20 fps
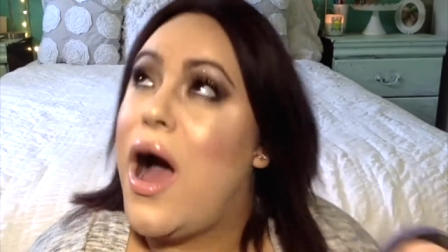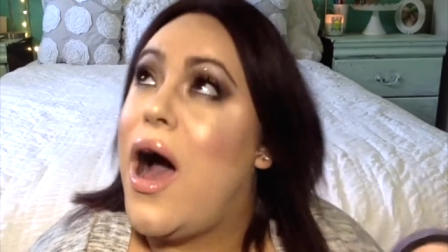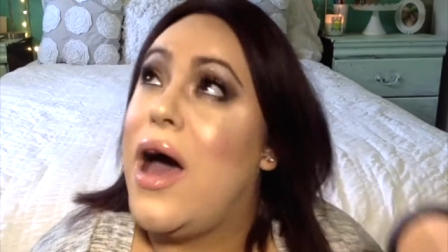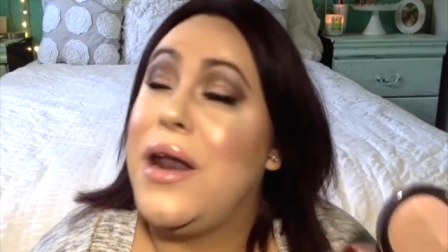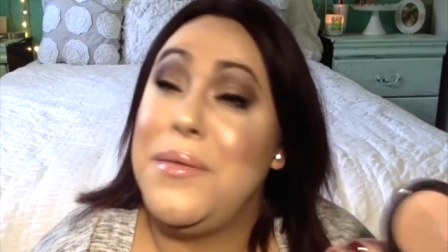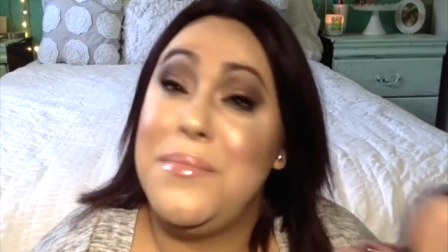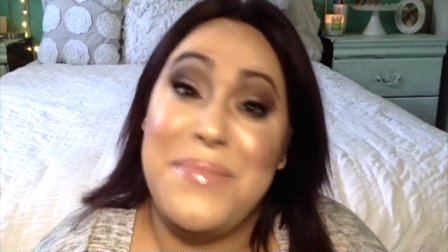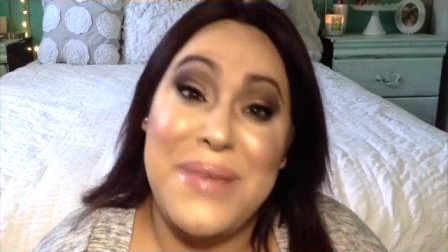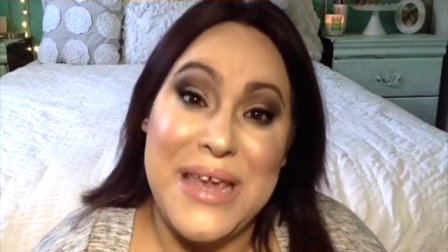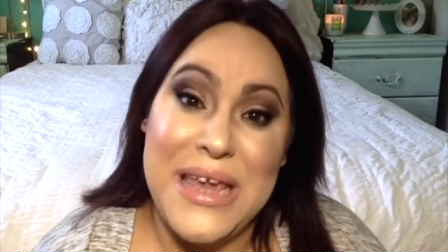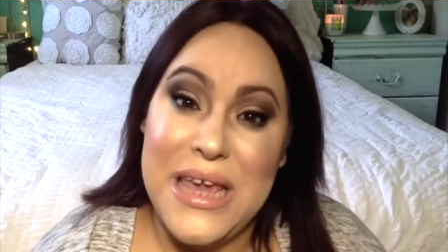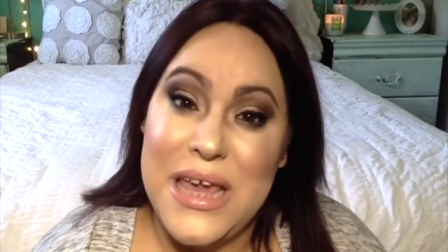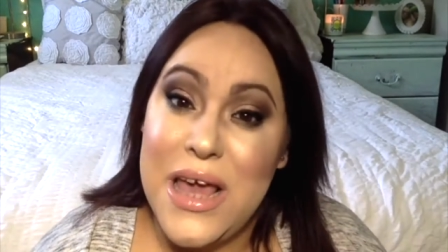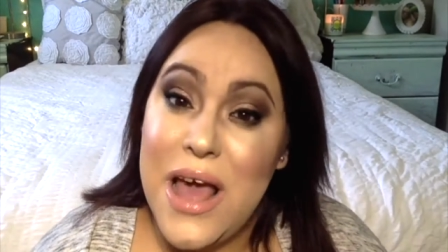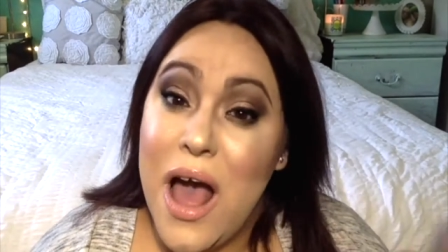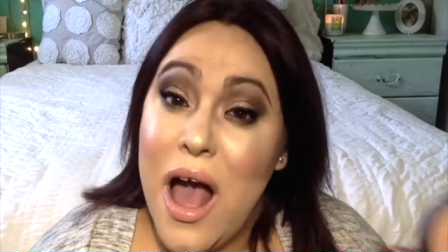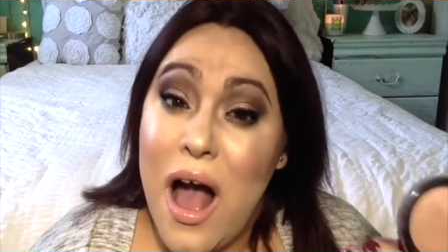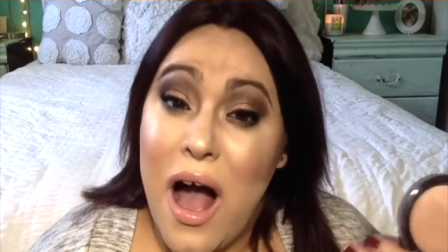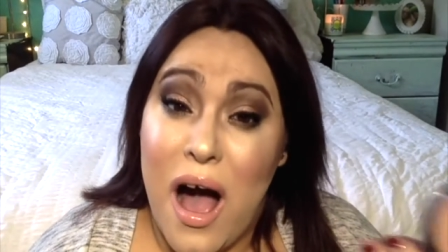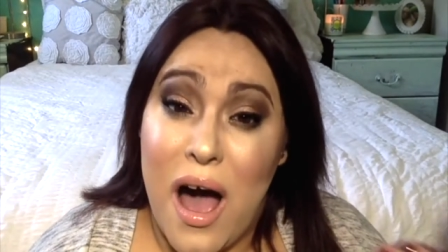On me,
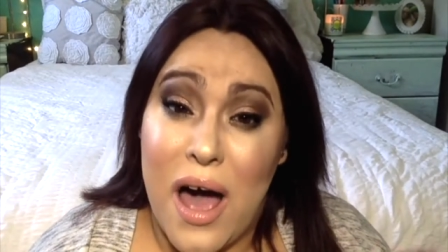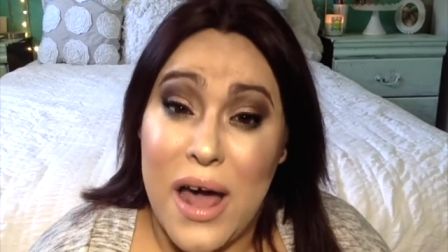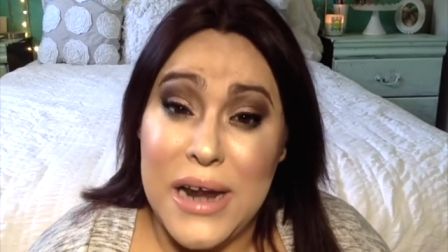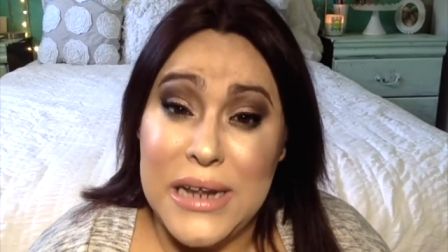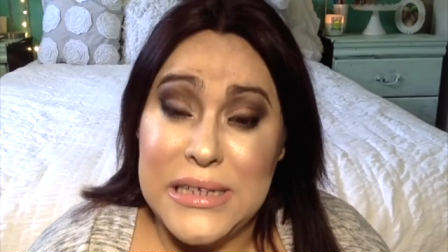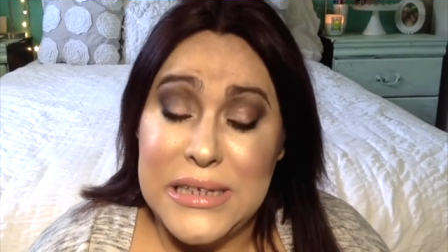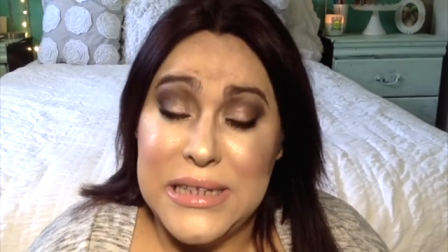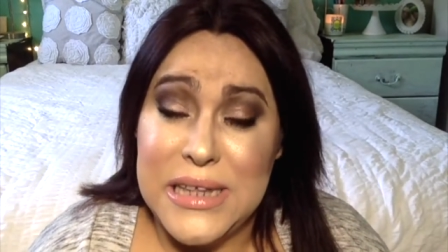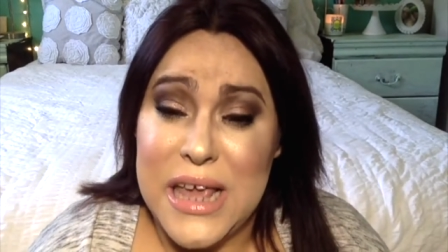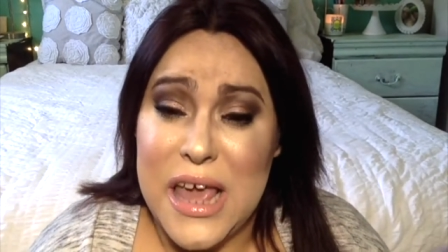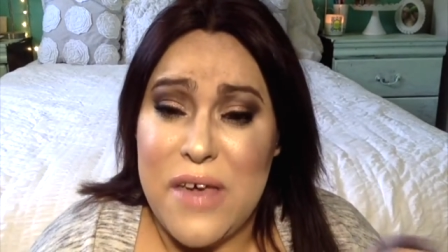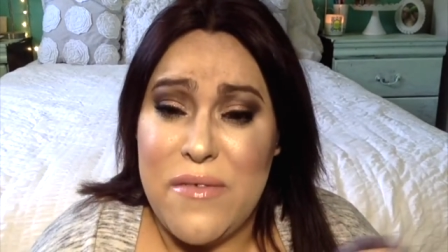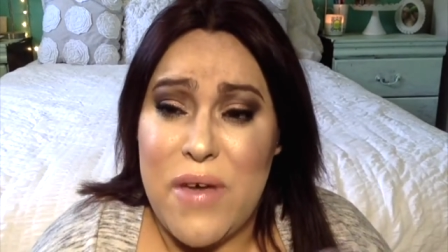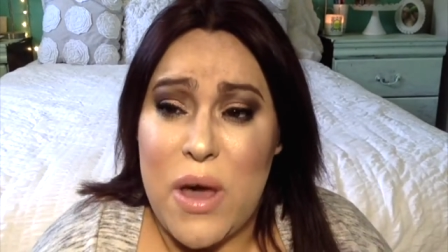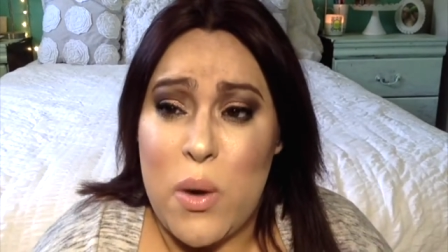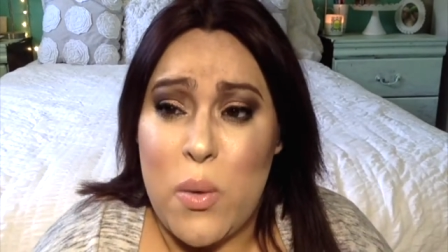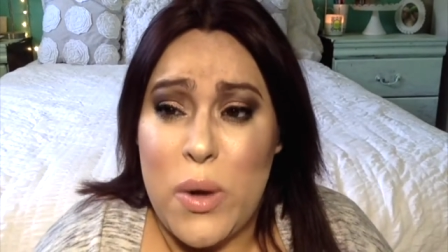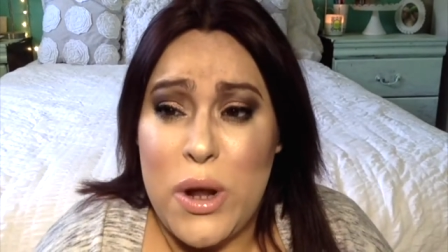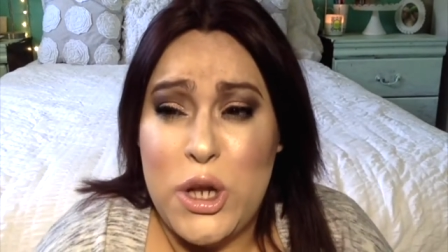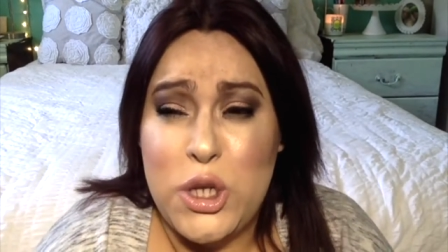honestly, if
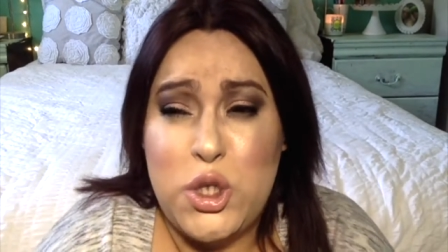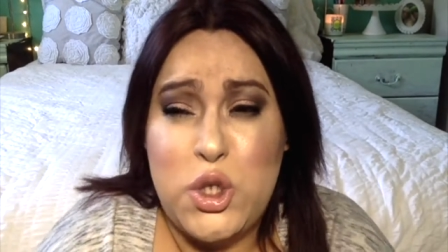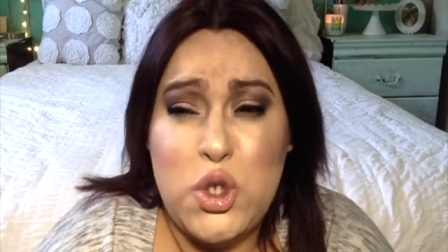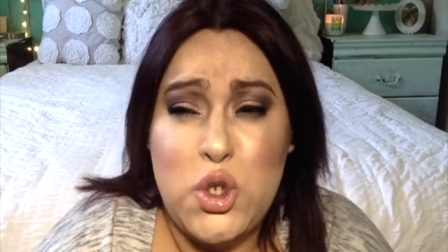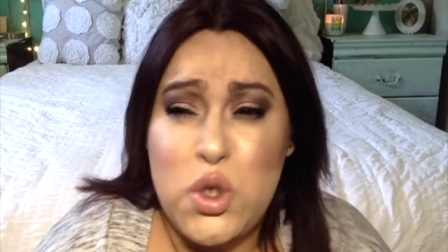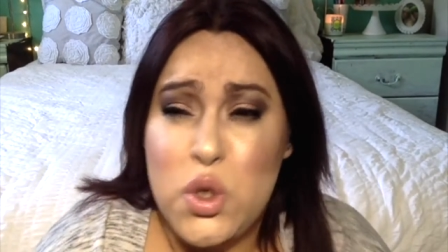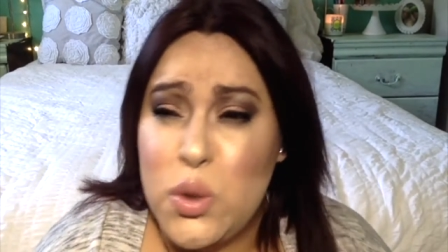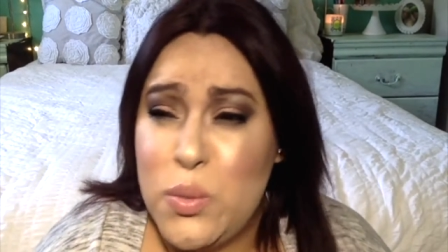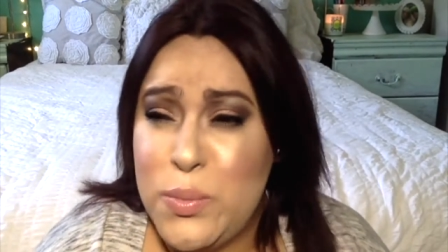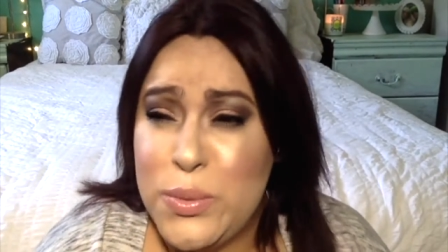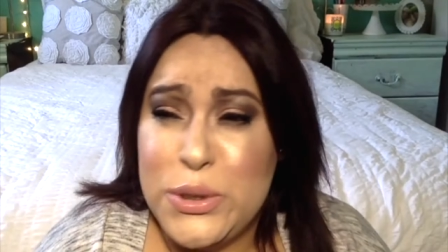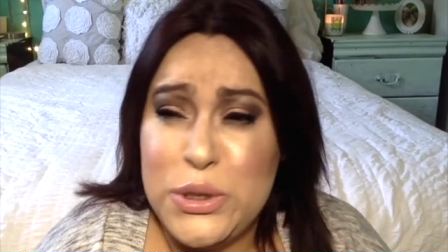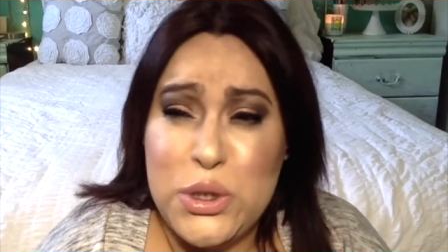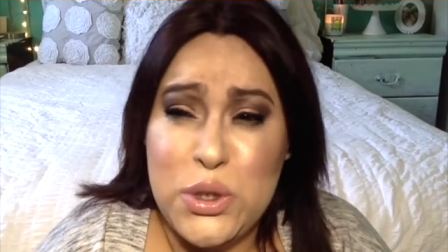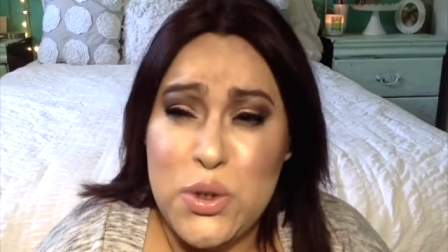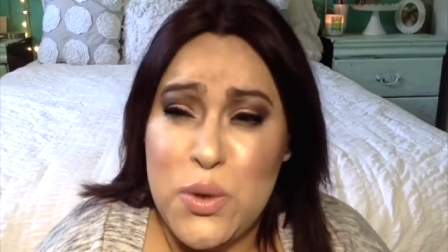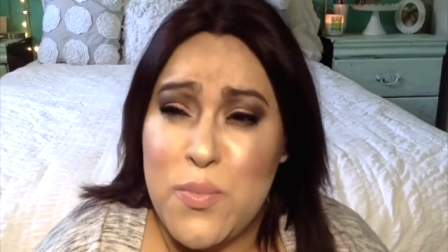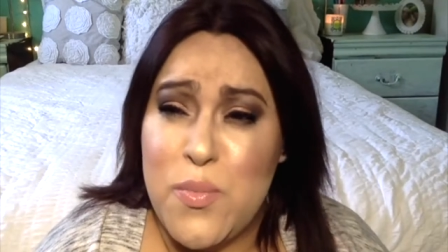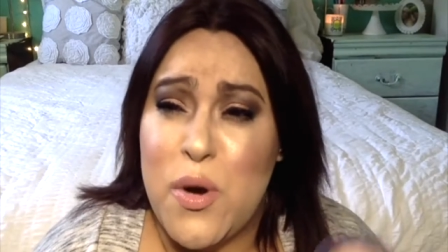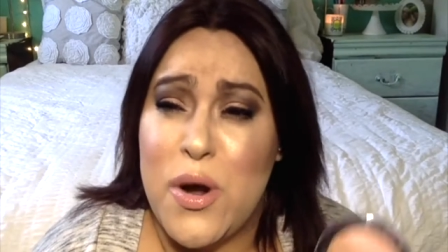I want a
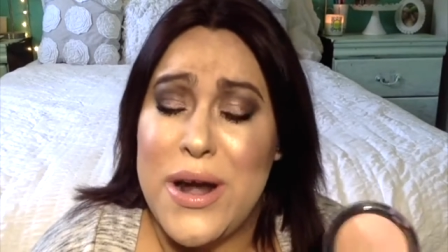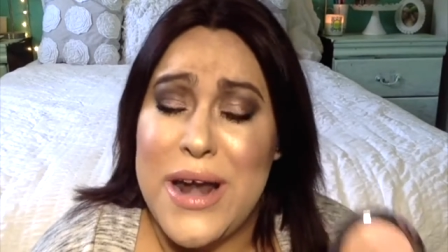super